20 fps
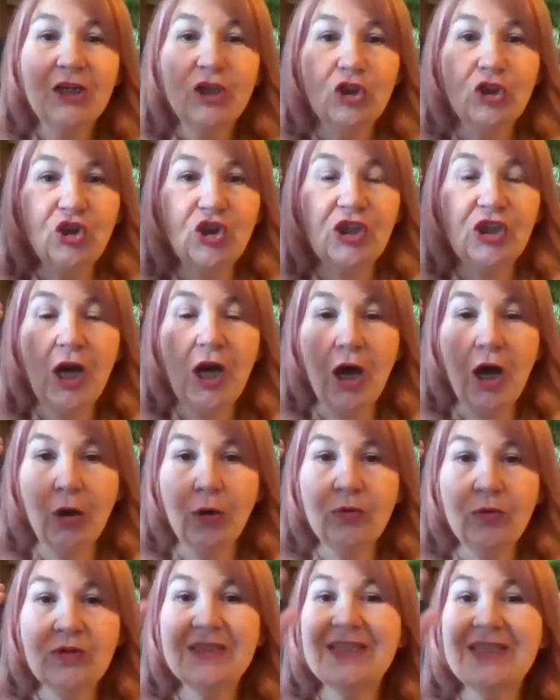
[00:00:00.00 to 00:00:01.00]
She
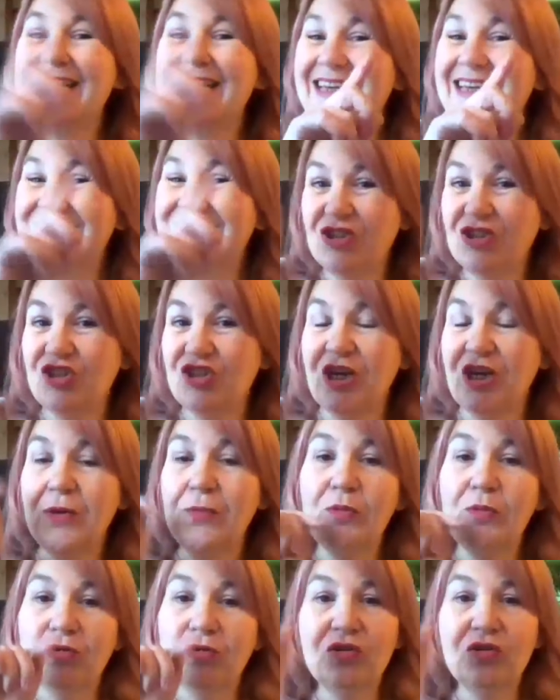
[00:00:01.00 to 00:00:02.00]
goes, and it is a she,
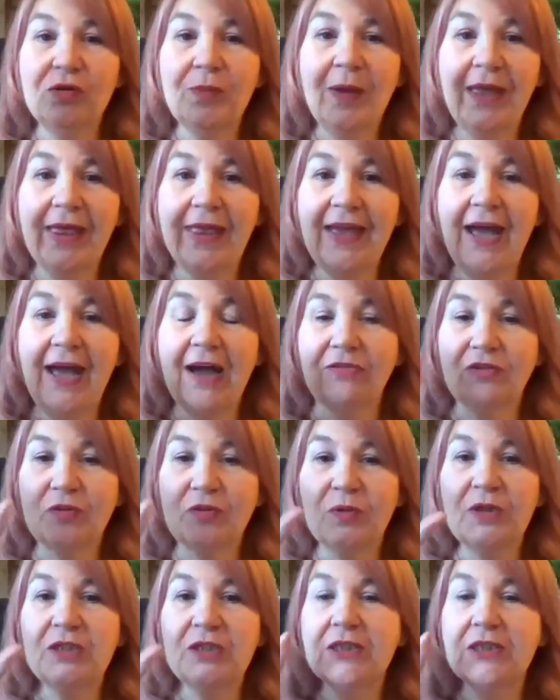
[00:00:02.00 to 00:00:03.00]
and we'll talk about that
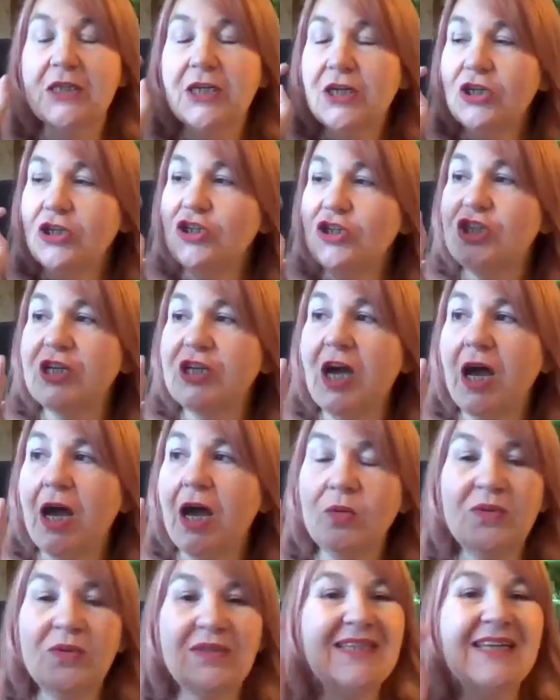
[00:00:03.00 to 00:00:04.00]
afterwards. She
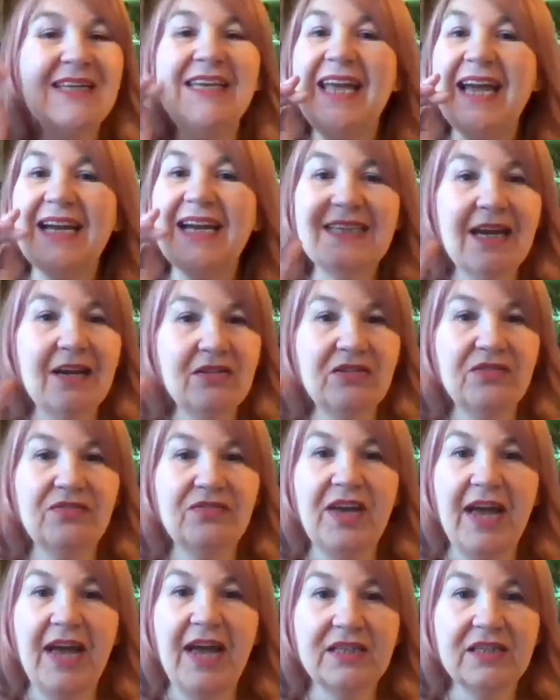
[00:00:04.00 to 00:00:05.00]
goes, get out of
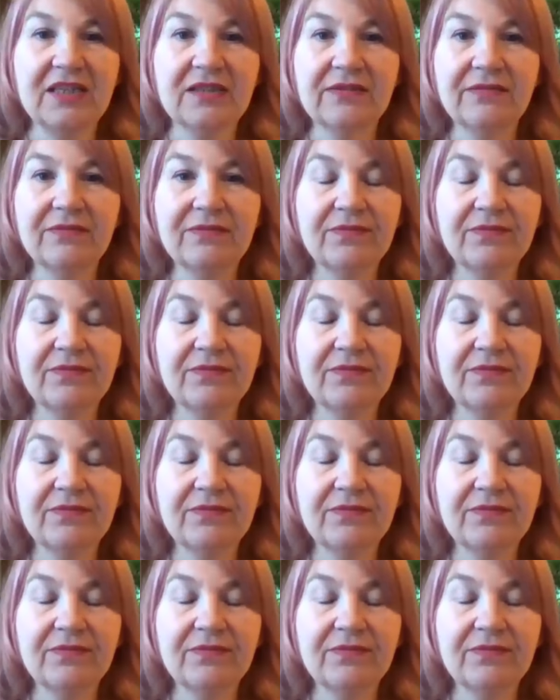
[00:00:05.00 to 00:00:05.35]
your head.